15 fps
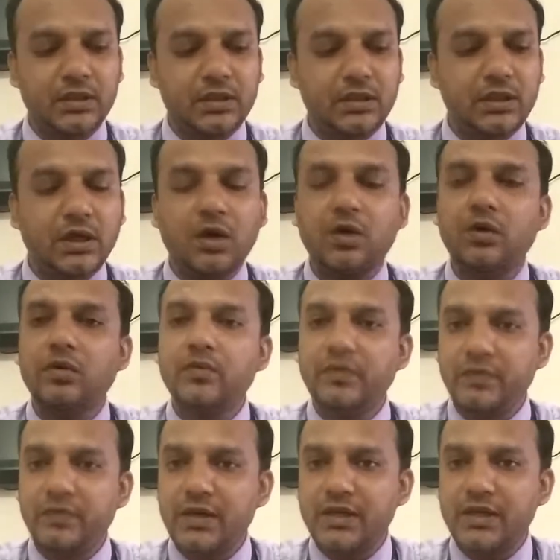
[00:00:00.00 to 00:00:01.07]
Now we
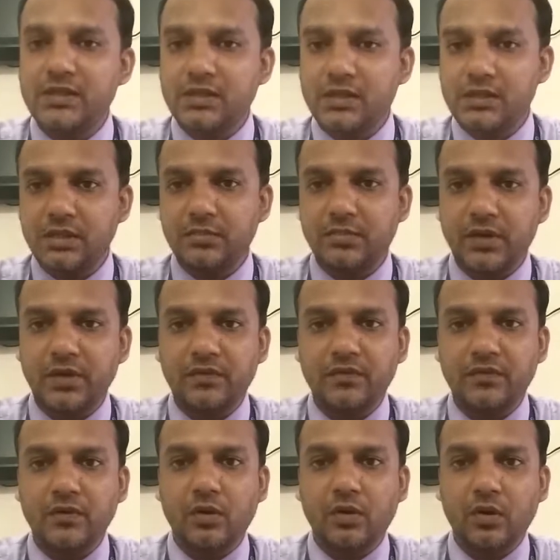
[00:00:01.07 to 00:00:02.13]
will discuss in brief
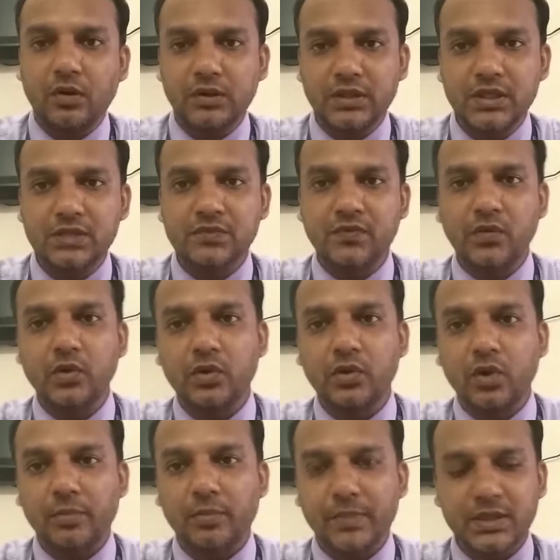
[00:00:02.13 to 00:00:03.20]
all these four
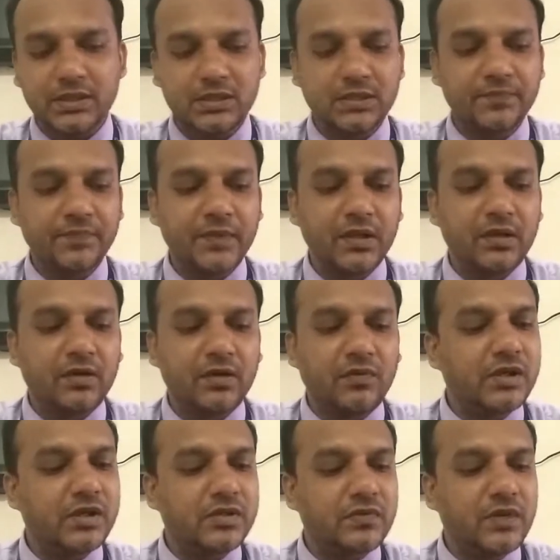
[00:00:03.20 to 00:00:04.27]
topics.
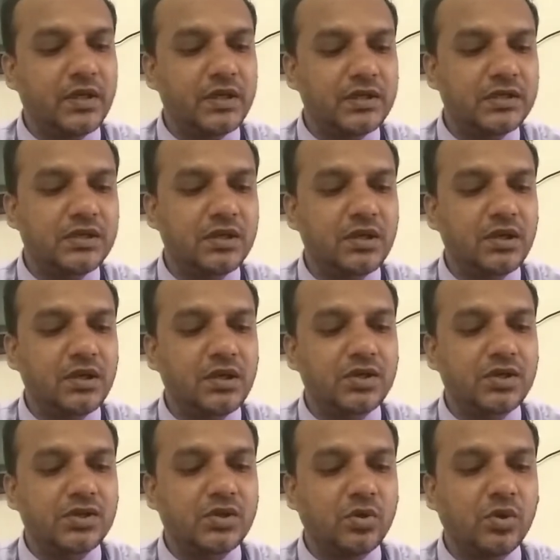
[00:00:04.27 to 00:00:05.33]
First one is
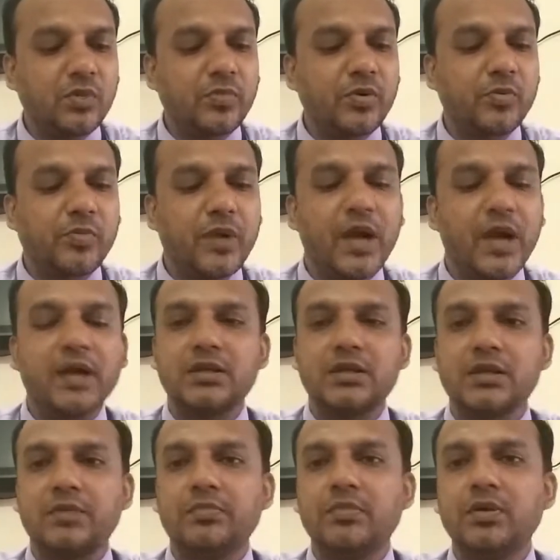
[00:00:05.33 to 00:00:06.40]
sole
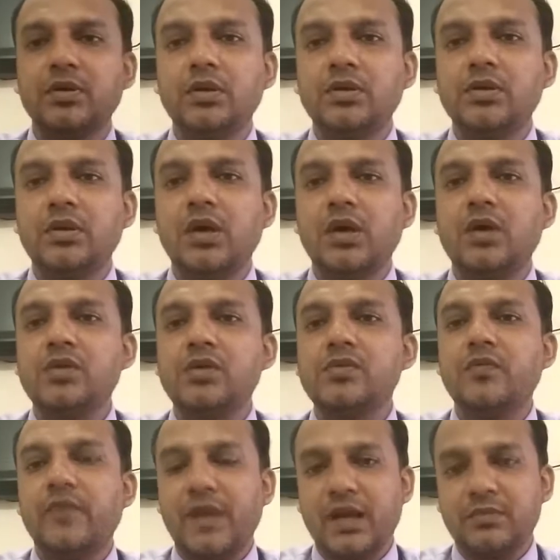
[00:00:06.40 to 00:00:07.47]
proprietorship. Now
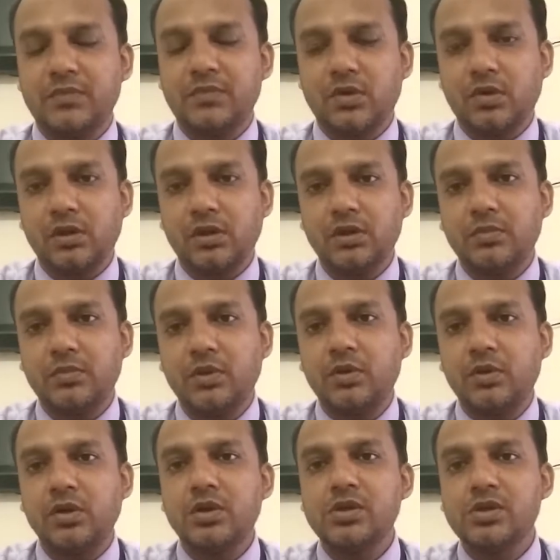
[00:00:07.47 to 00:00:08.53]
when I'm talking
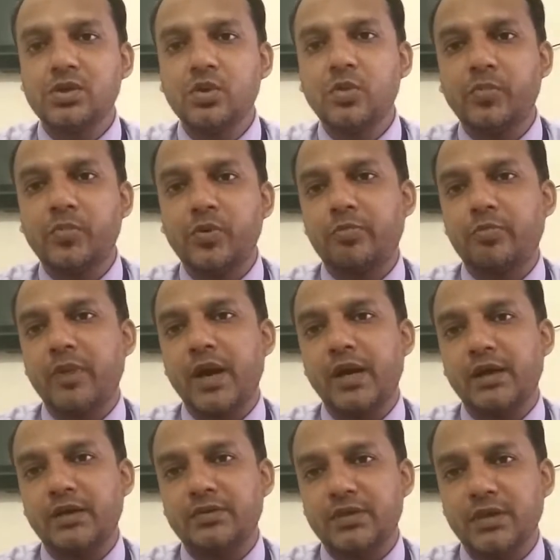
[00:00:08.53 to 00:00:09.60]
about sole
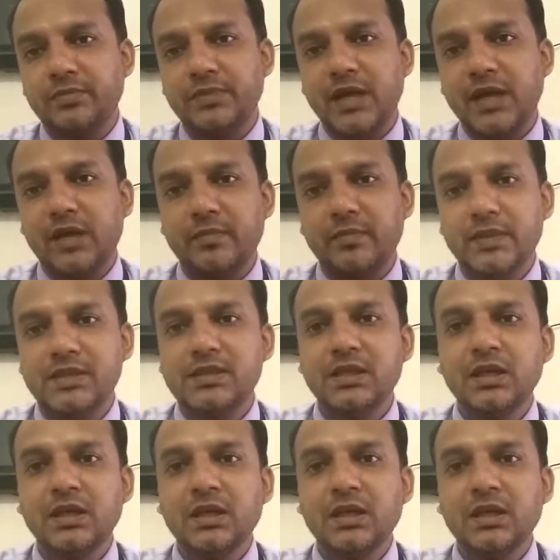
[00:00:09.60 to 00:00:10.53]
proprietorship, that means